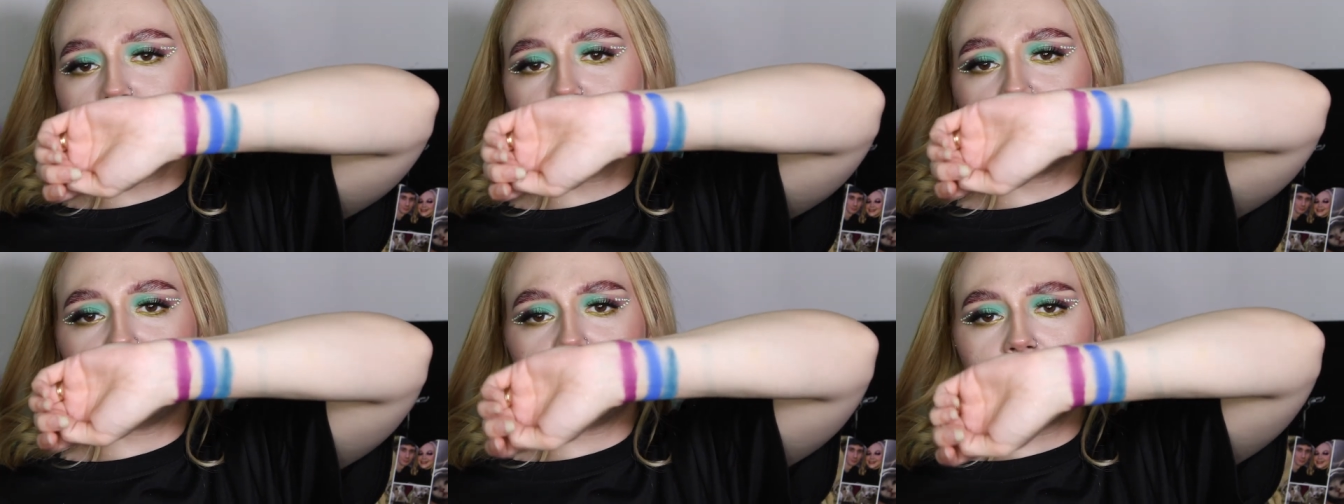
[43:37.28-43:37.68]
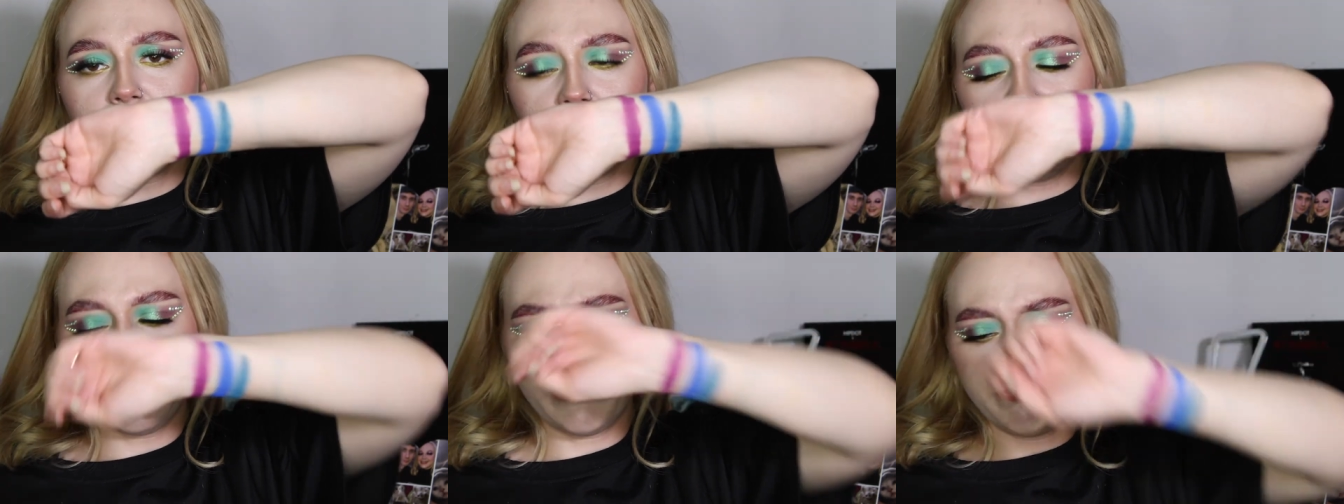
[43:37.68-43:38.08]
But
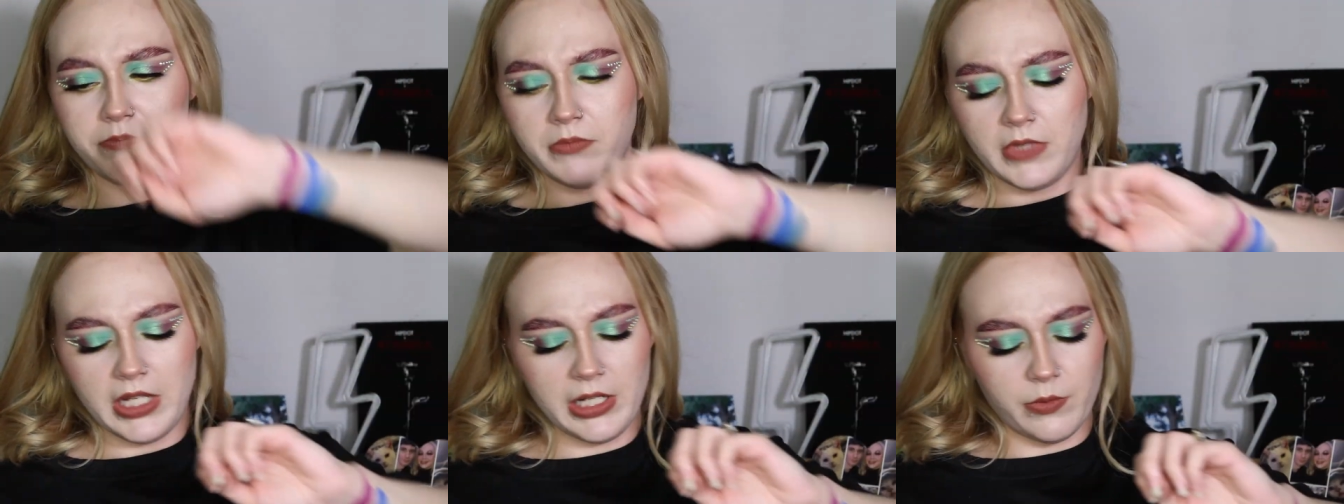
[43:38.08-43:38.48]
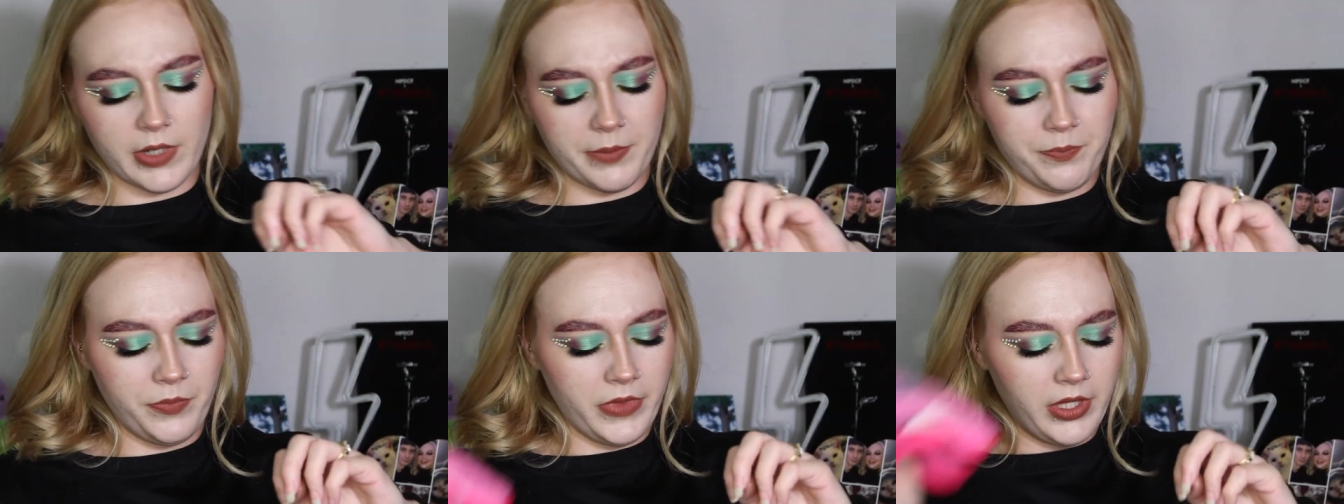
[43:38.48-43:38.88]
yeah,
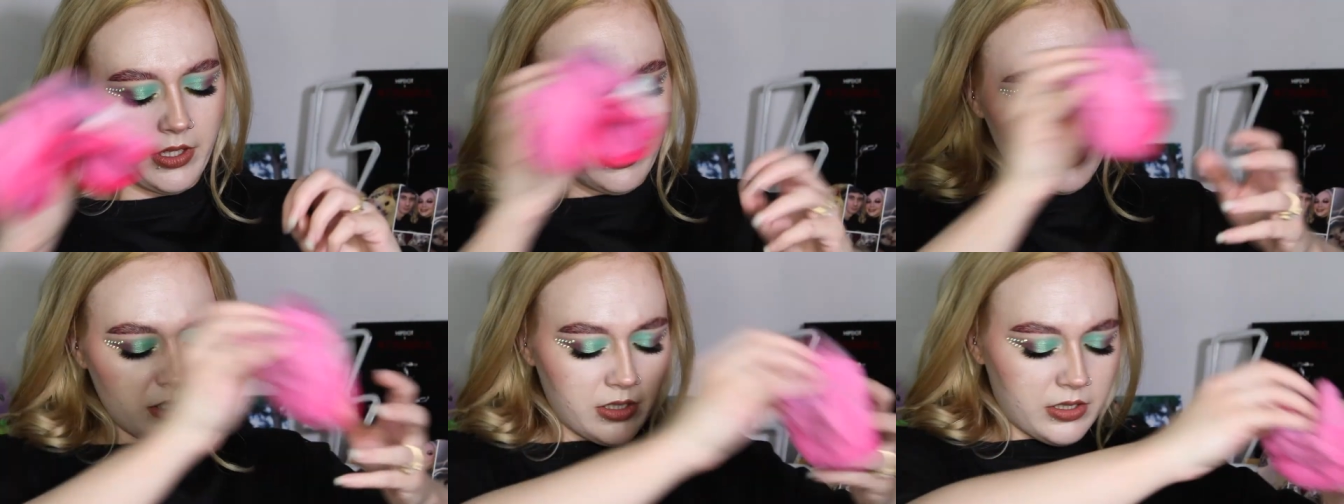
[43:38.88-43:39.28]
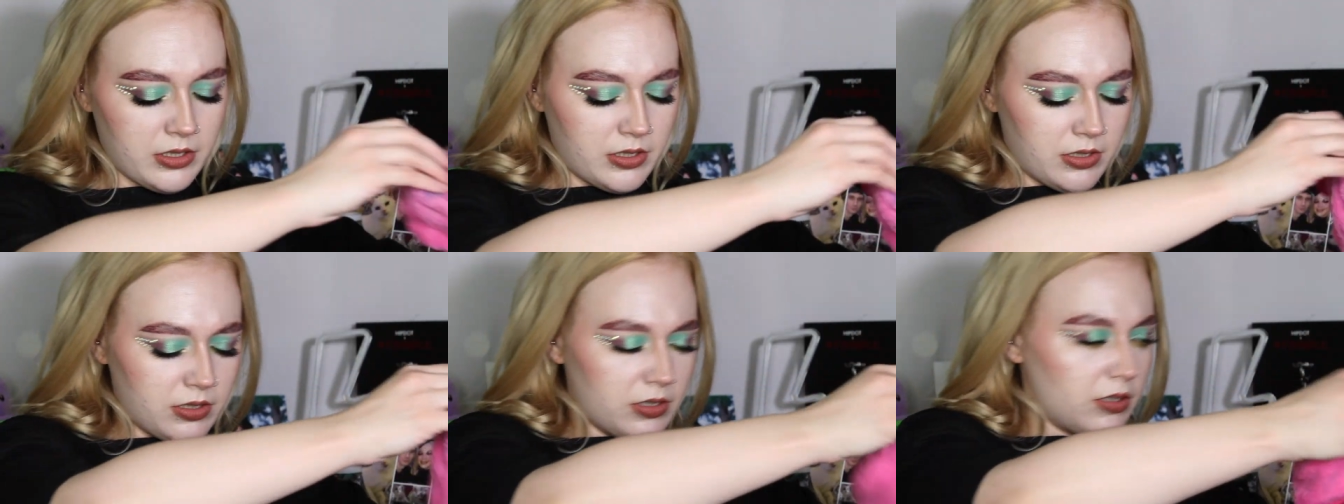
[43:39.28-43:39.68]
anyway,
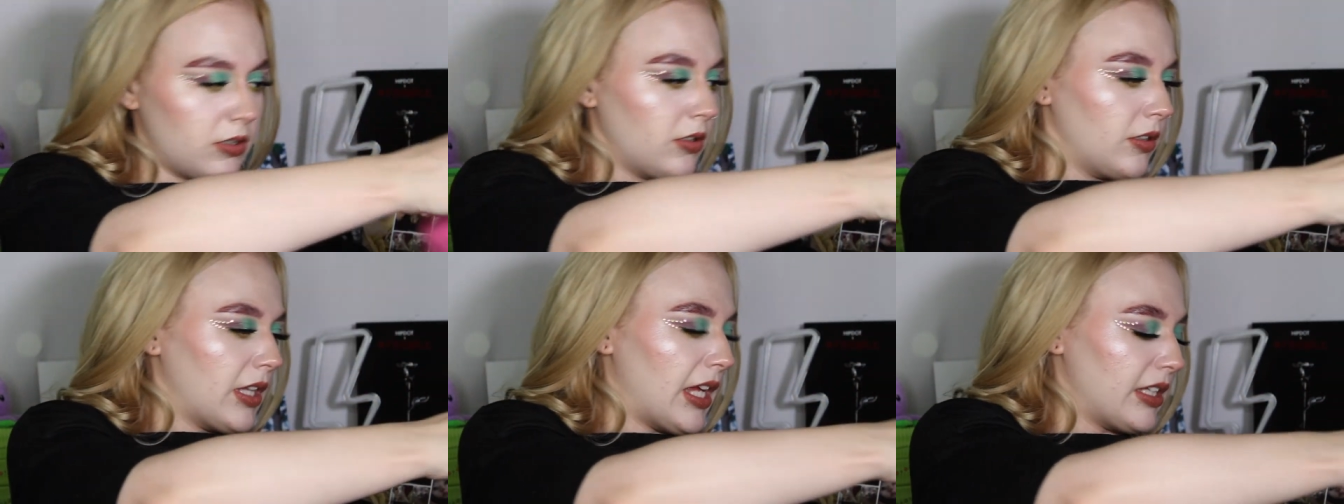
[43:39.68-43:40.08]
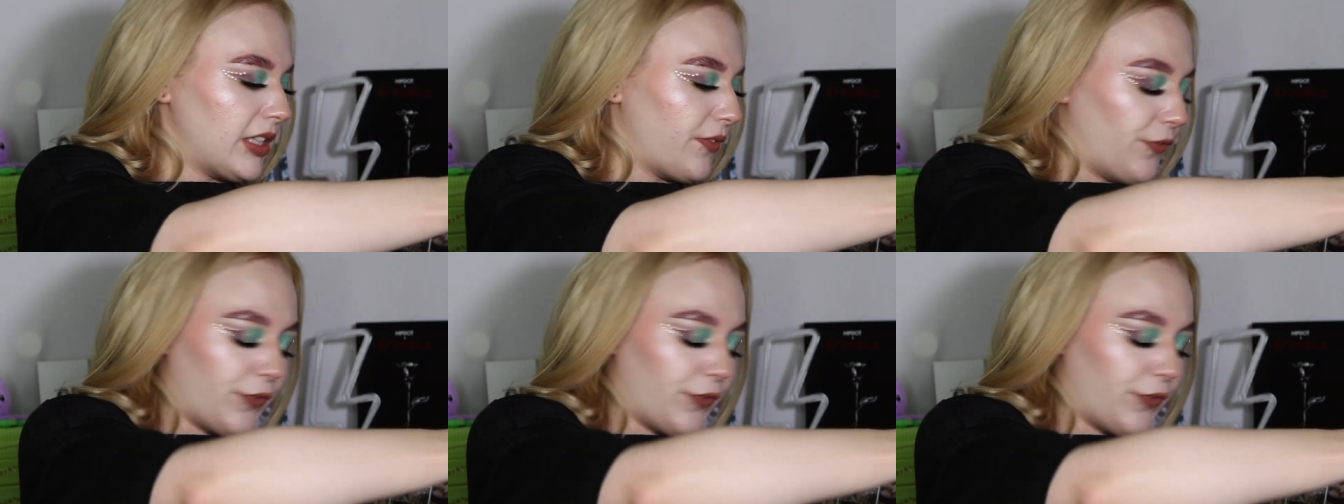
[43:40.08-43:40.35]
that's